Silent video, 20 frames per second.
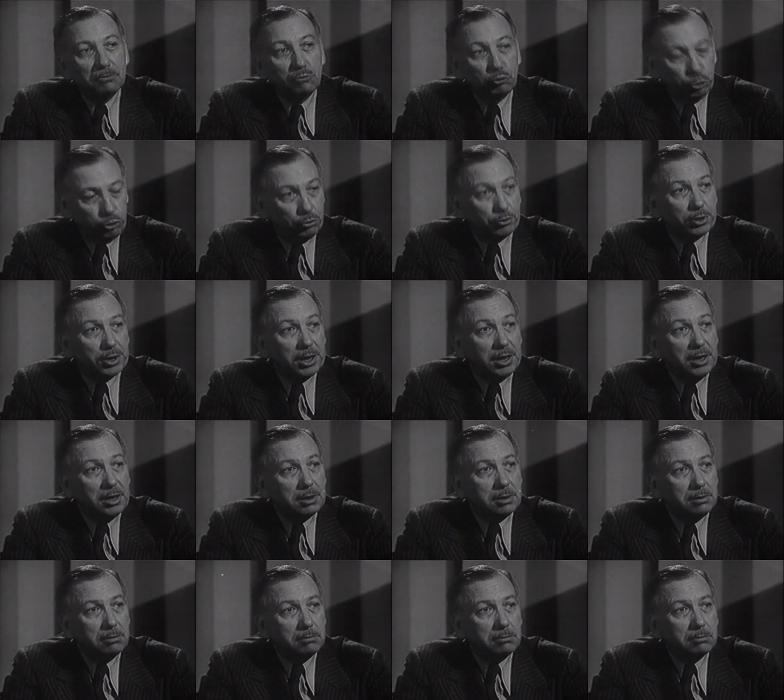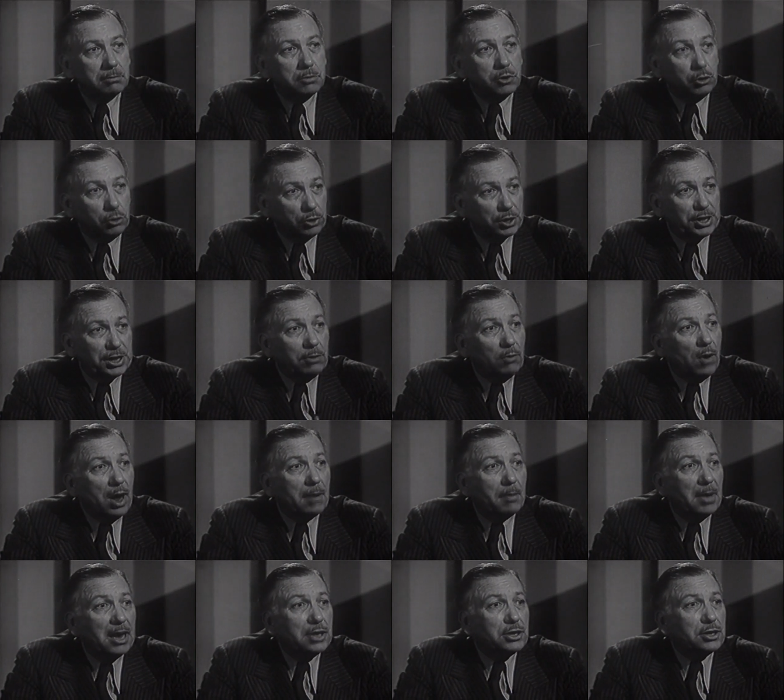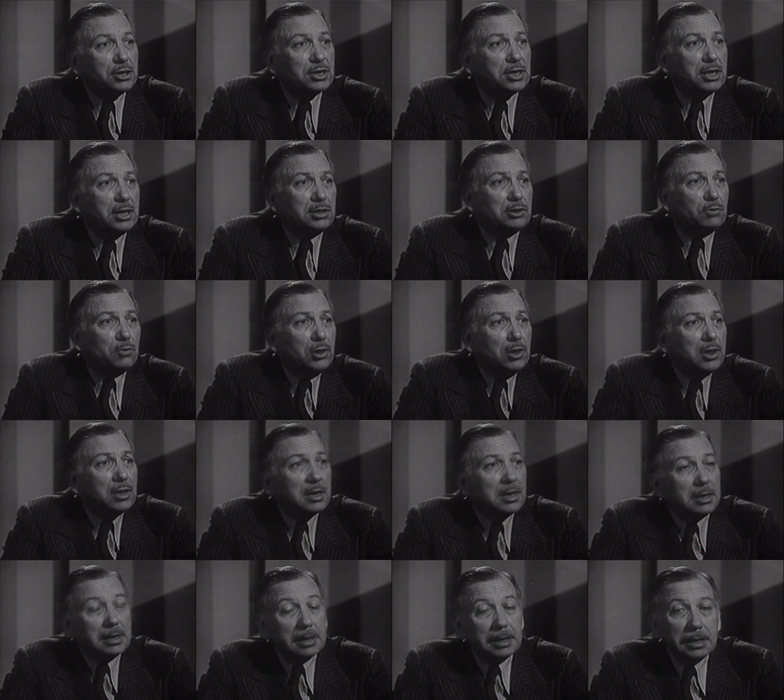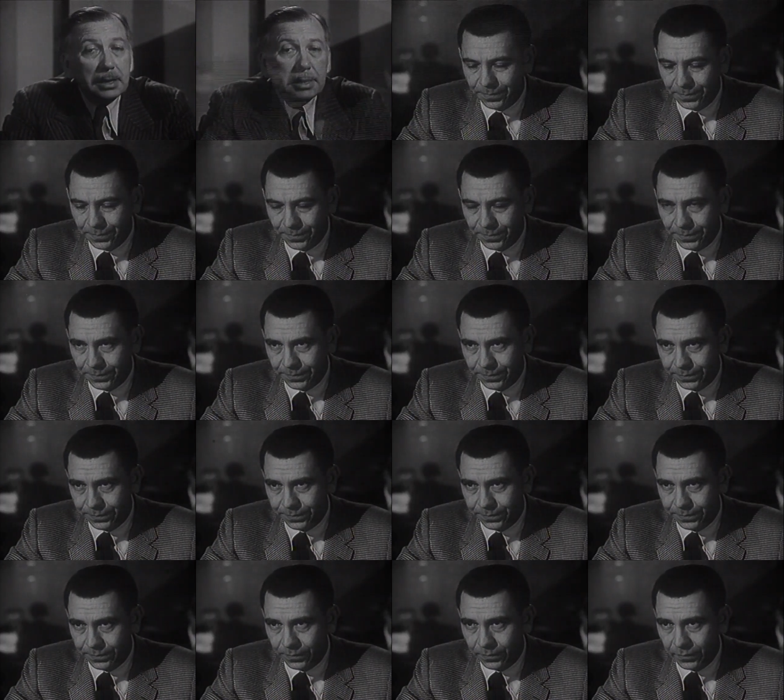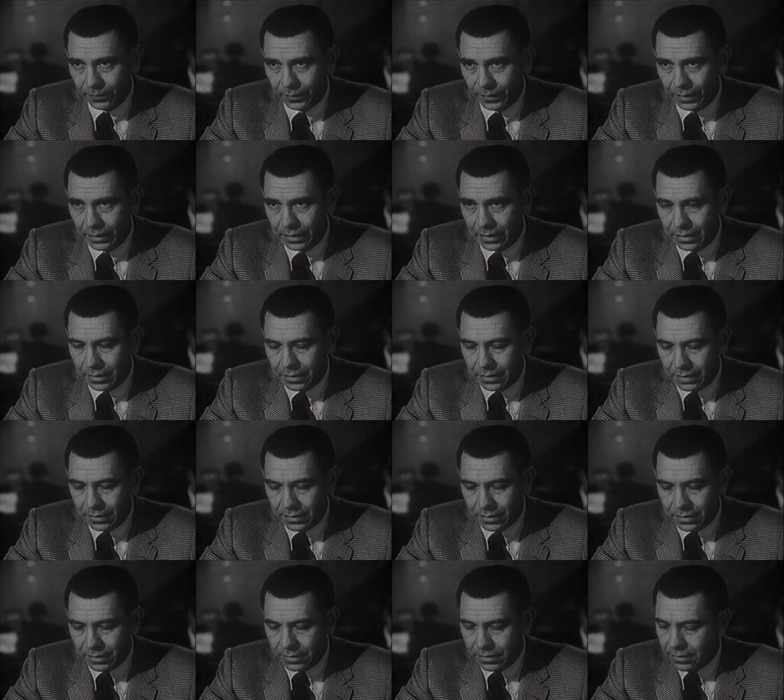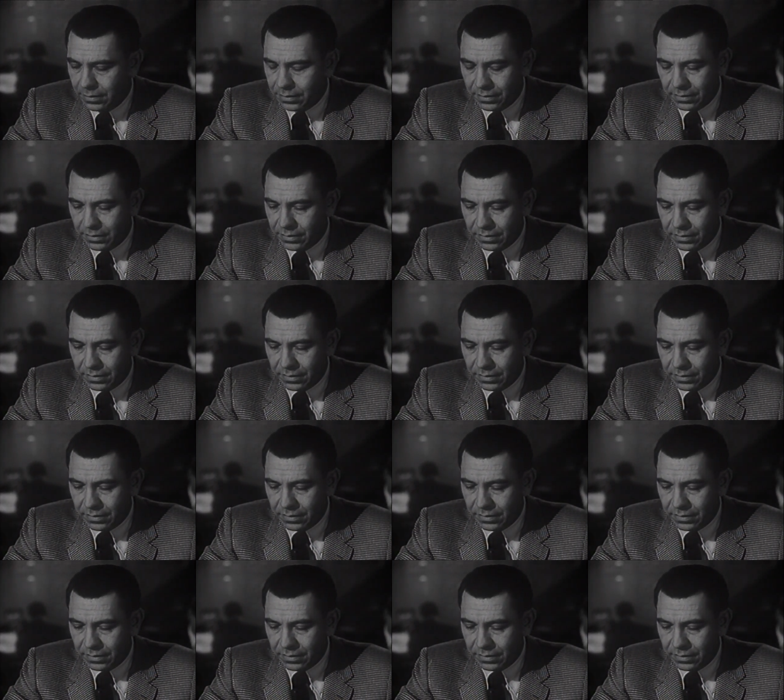Sure did. You can see why I'm anxious to get to work. Can you give me the examination today?